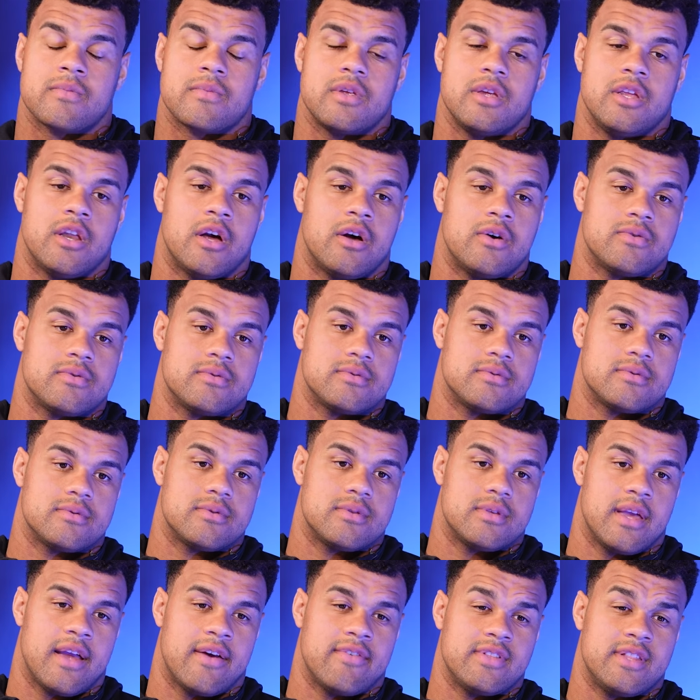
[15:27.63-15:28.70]
You know,
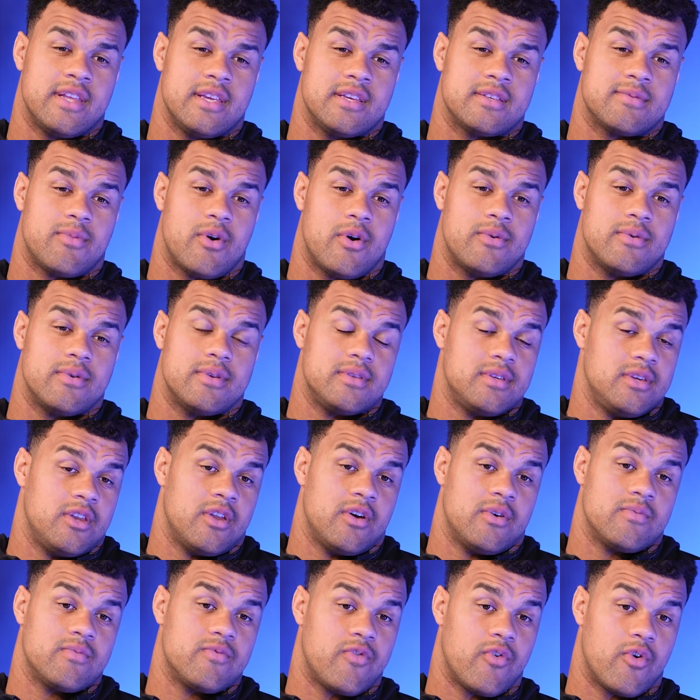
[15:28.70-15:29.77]
everything is, you
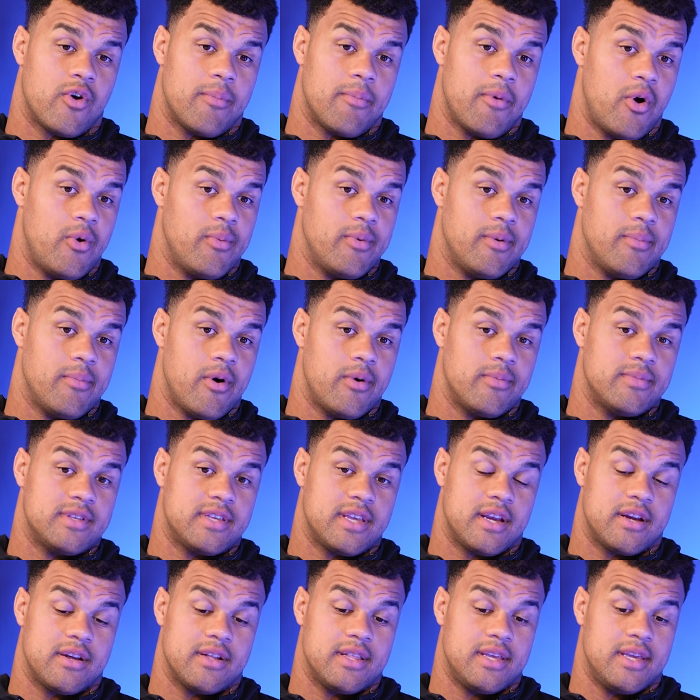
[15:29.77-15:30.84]
know, for a moment,
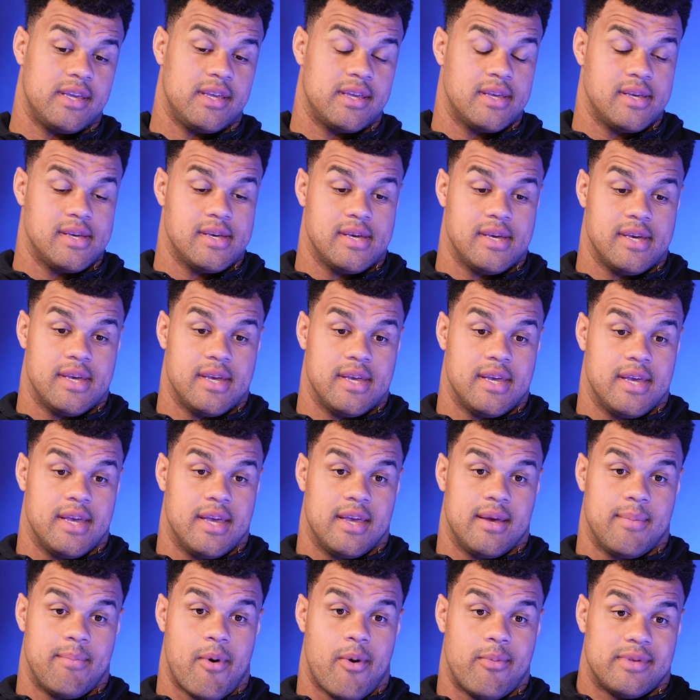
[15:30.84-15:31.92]
momentarily,
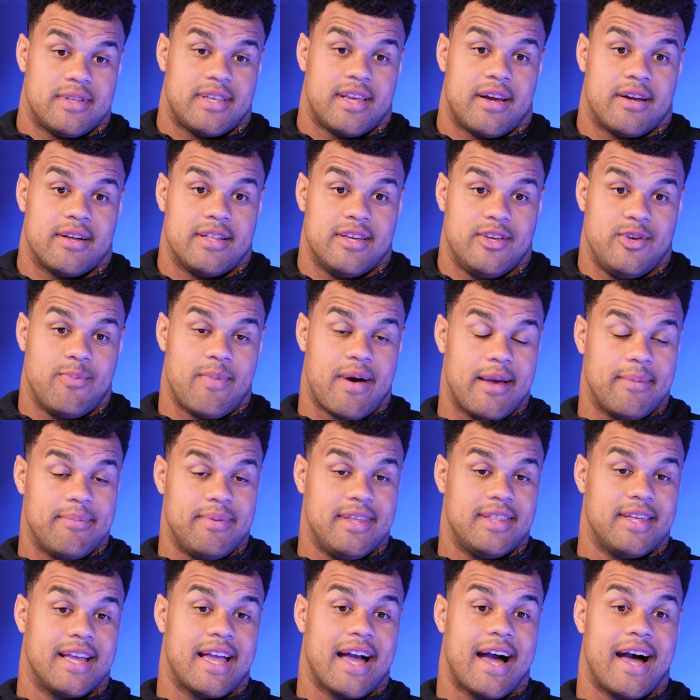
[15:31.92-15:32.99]
you might
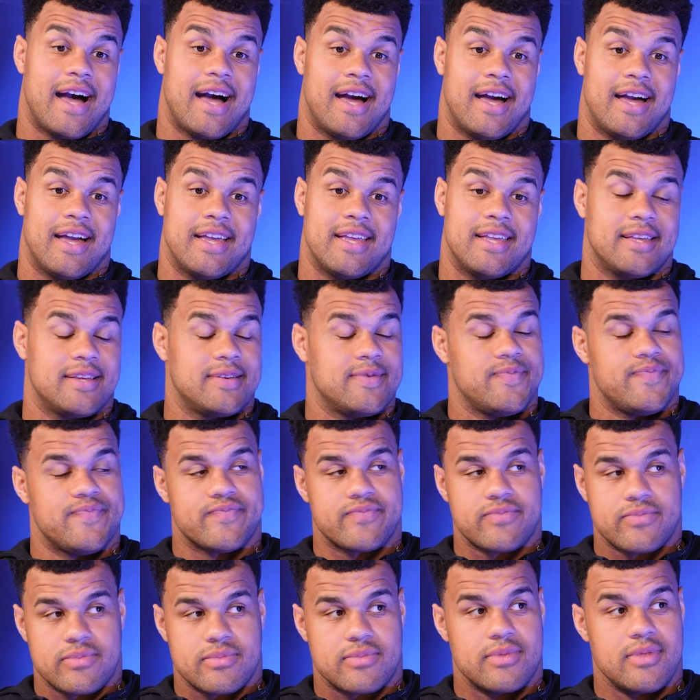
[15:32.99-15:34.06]
be the guy
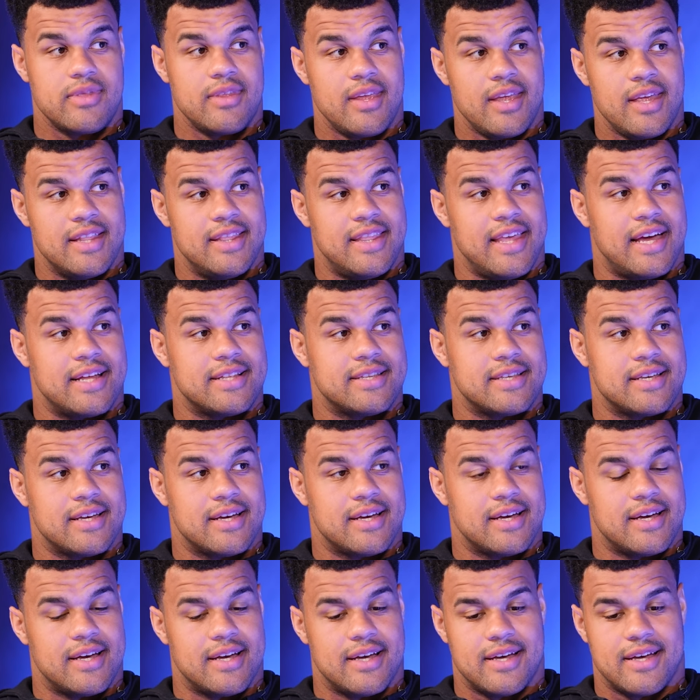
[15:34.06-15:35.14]
that's
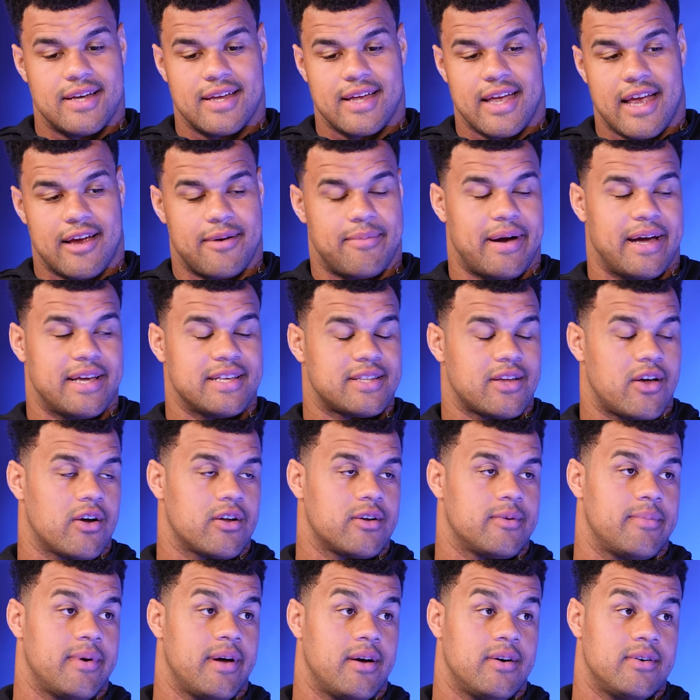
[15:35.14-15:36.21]
everybody's
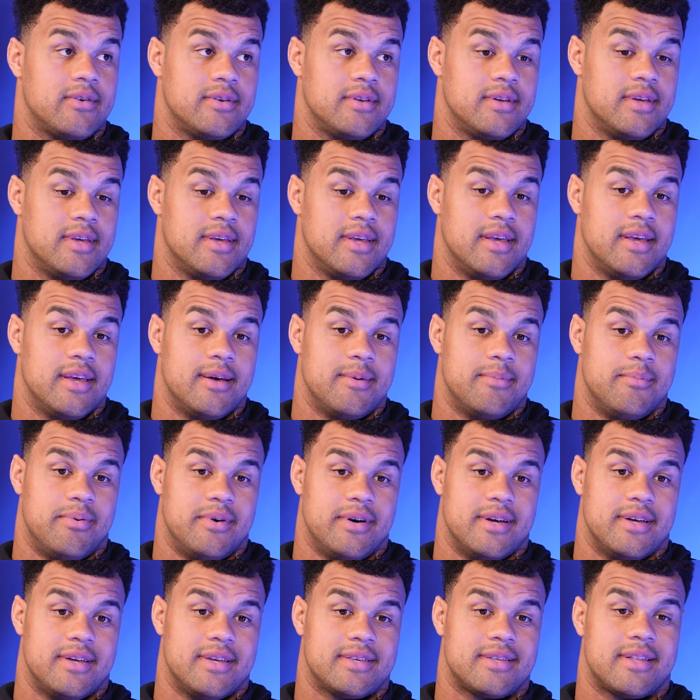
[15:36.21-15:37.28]
talking about,
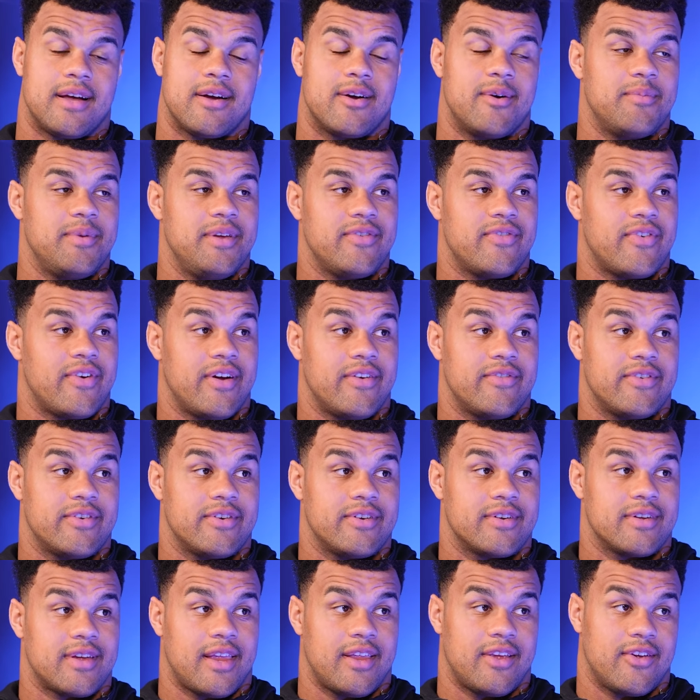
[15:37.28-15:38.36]
but it's not going to be
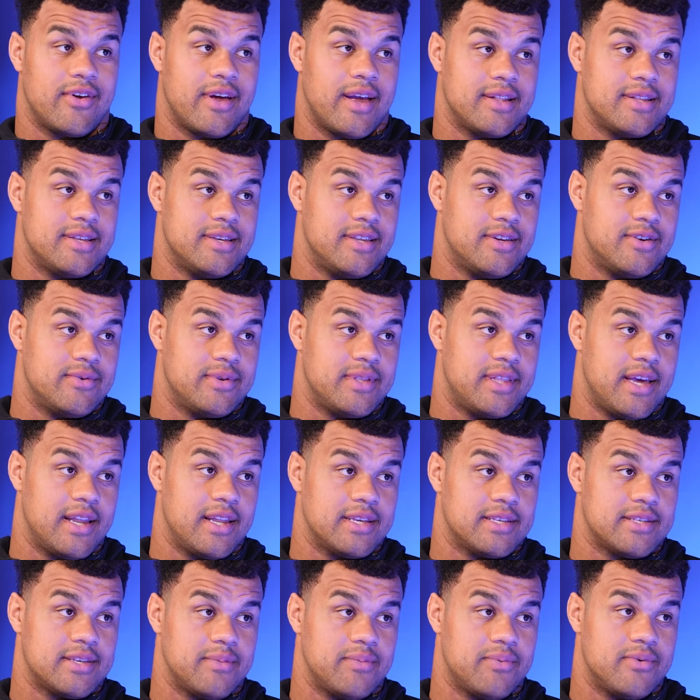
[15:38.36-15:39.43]
forever, and you're going to have to deal with that
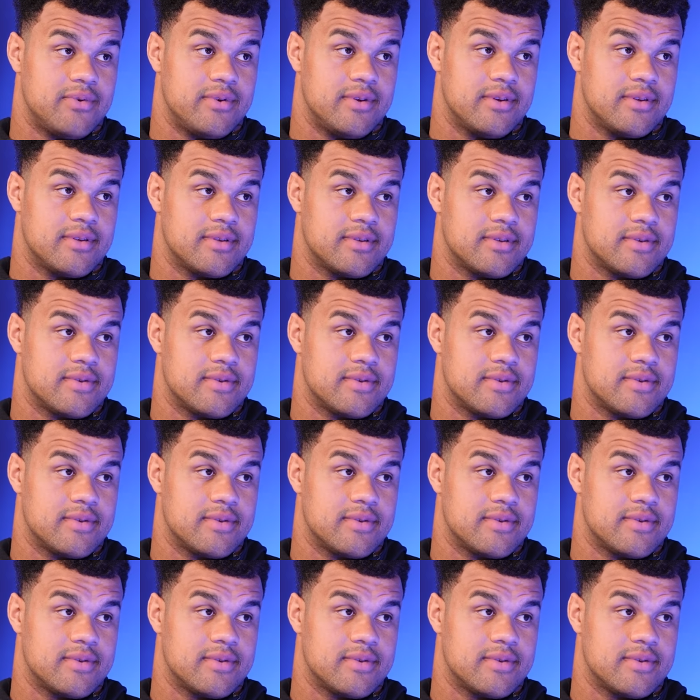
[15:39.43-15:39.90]
at some point.